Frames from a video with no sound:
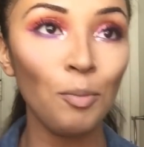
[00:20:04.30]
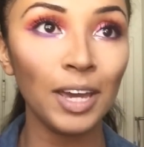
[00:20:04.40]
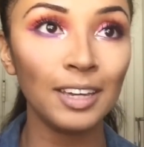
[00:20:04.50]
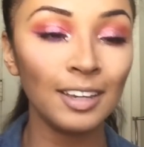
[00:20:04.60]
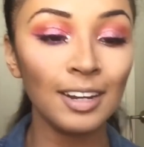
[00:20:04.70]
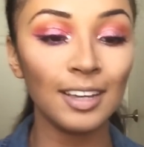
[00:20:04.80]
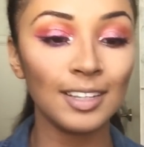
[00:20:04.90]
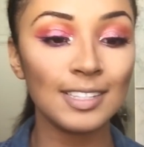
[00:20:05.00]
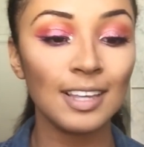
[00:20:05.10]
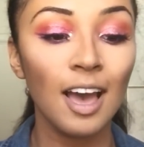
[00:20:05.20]
Oh my
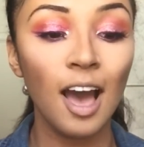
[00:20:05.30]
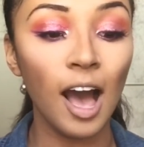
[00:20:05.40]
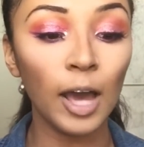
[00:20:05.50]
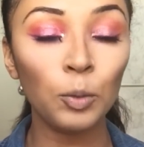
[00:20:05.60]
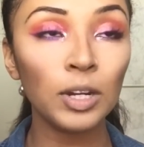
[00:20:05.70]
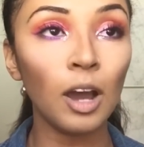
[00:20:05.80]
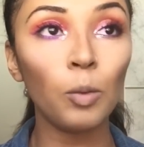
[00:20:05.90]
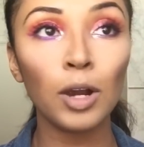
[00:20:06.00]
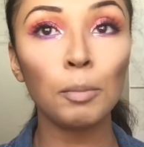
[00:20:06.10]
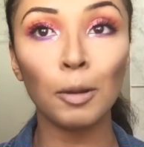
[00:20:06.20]
goodness. I would not
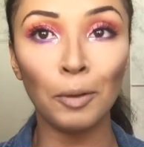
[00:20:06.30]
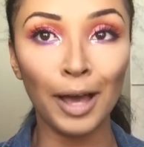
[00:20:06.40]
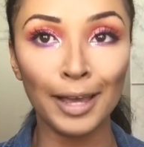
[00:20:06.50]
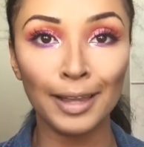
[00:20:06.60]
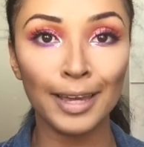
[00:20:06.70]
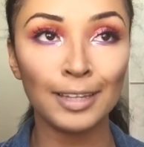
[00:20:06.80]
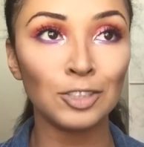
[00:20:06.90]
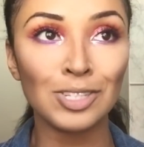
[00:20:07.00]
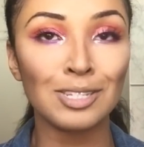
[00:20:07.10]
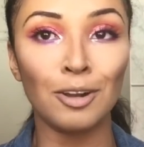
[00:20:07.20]
wear a purple highlight
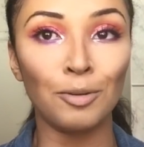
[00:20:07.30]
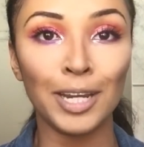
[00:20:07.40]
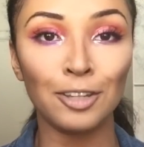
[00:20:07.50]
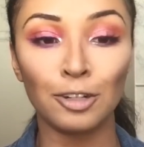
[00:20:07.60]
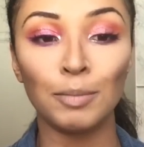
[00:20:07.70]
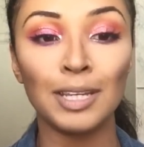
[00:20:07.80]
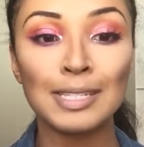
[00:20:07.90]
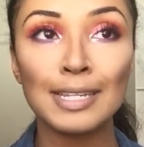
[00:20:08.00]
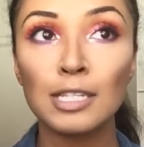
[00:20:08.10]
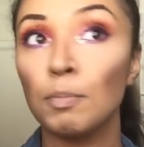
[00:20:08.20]
just on a regular
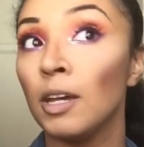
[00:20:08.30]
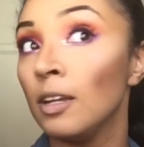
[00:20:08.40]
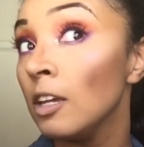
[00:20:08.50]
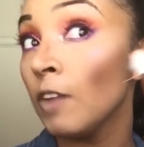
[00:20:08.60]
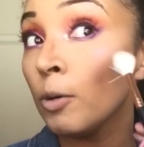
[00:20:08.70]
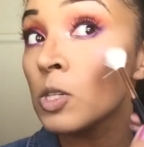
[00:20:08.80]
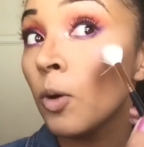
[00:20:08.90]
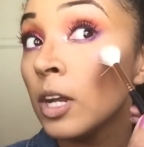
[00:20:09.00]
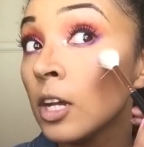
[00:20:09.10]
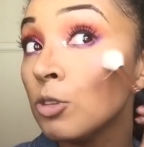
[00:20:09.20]
basis, but if I was
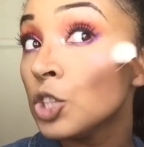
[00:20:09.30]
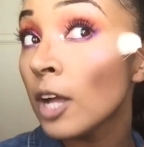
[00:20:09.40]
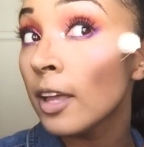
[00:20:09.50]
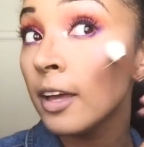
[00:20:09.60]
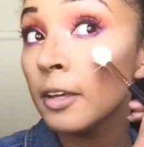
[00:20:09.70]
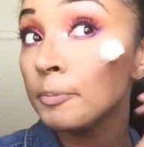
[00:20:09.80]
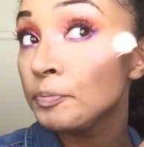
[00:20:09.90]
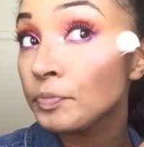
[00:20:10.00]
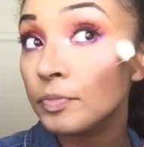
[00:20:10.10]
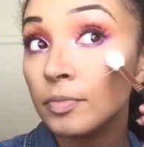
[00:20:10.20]
going to Coachella
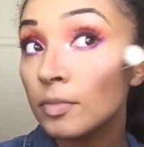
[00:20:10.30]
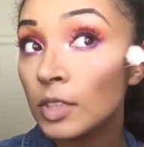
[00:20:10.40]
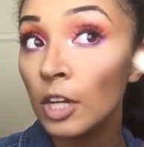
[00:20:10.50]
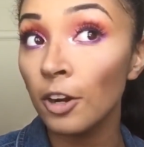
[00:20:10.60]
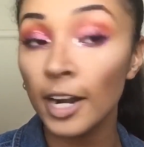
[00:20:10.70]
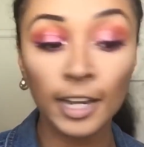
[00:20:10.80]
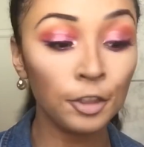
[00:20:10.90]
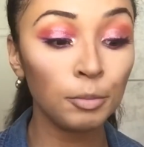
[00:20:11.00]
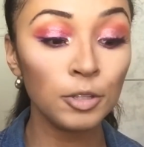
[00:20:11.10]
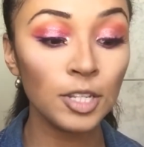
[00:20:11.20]
or any
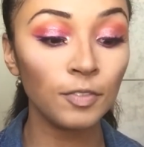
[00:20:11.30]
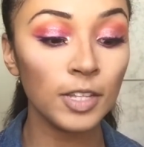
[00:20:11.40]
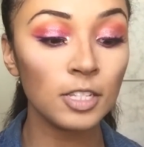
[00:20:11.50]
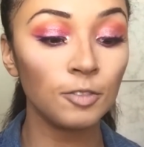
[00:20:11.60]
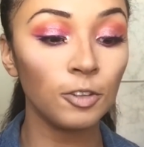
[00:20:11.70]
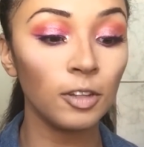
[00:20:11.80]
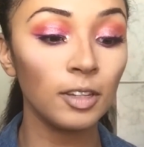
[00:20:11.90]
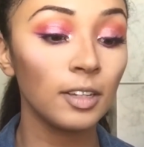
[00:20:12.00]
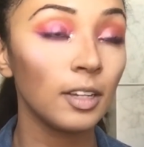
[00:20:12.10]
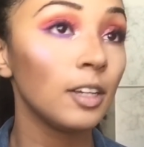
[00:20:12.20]
other music festival,
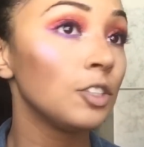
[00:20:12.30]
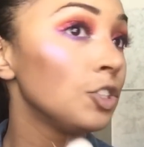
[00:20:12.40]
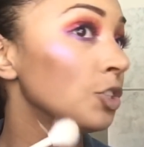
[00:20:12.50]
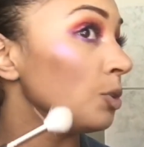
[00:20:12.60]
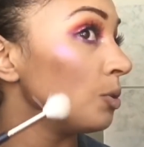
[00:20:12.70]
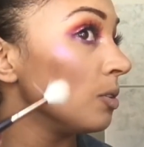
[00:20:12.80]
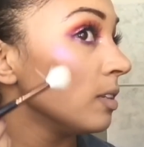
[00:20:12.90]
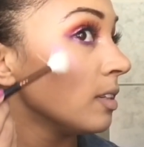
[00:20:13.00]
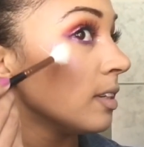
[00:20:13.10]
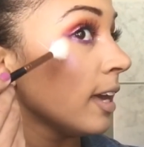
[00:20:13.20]
shoot,
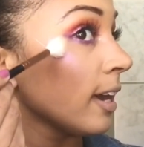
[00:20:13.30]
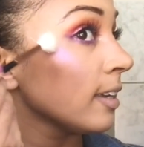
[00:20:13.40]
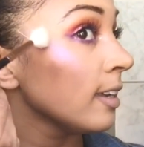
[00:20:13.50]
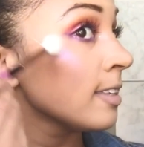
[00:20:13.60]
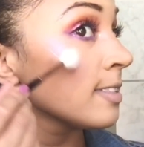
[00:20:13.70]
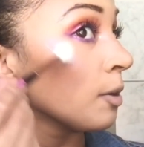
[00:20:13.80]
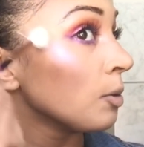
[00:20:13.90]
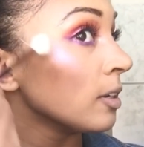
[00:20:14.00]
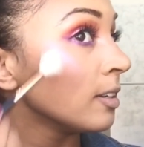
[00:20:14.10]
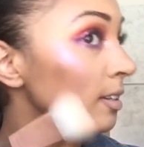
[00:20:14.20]
heck yes I
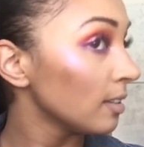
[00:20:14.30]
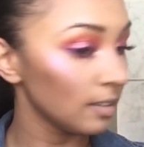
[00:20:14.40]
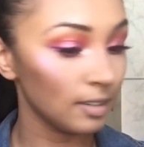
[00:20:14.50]
would.